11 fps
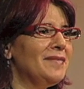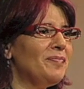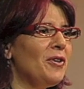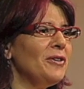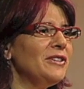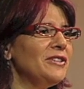
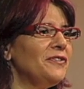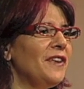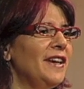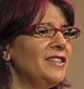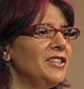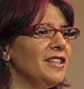Broca's
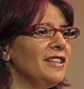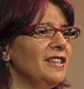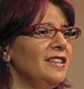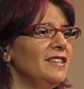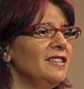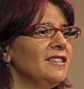aphasia
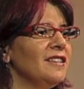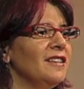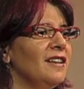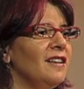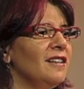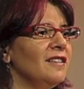is
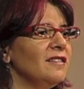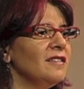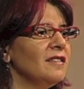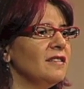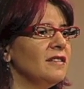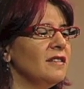uh,
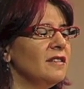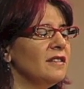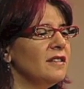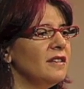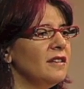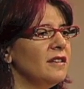
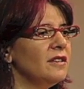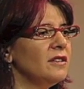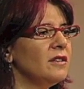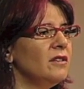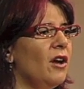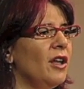
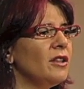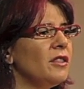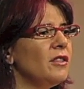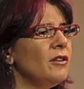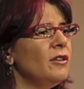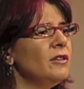on the
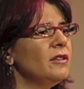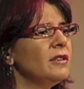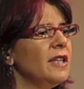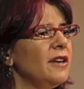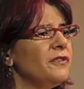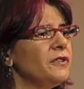third
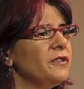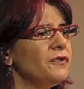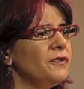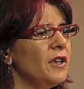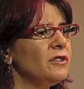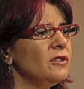left
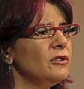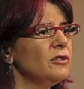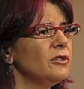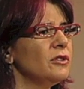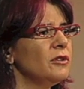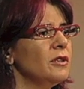frontal
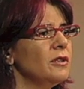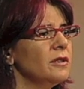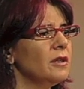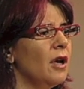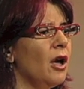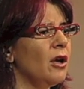
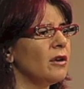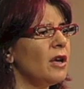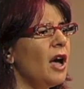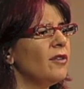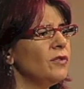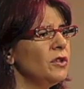uh,
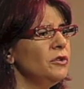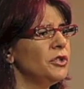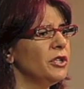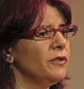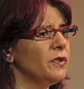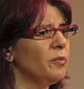
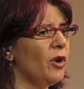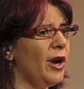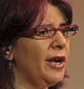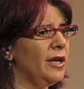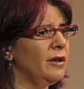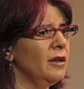convolution of the
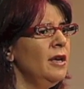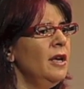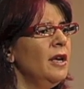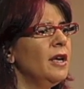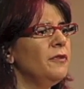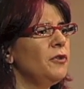brain.
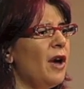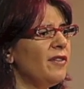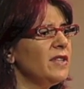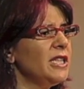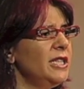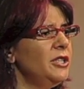If you have
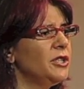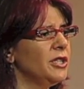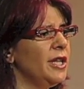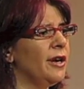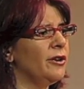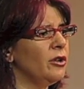a lesion
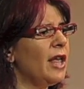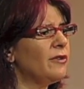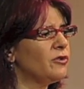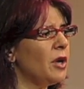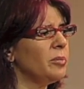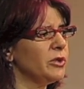there, you'll
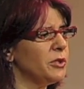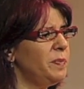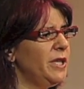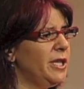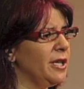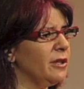have trouble
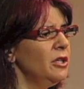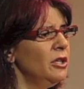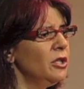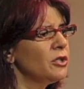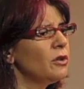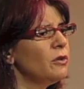speaking.
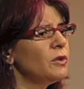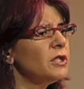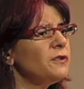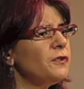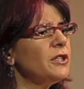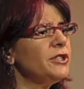So it was the
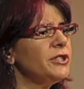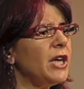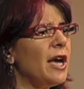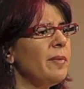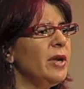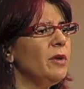first
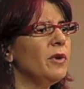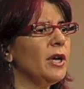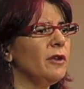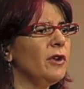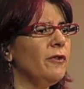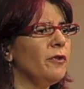time anyone
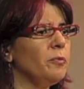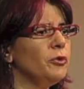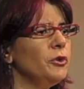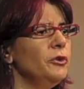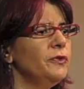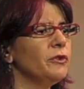had ever
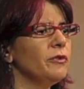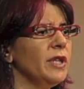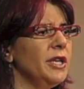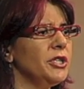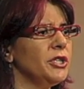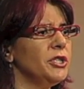proved a
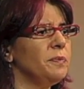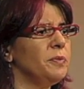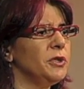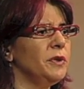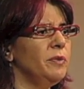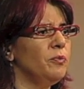relationship
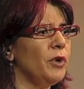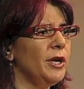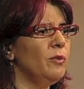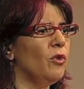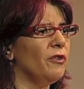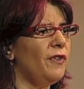between
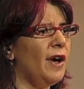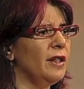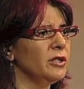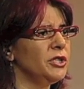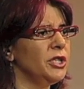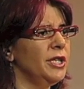brain
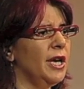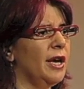morphology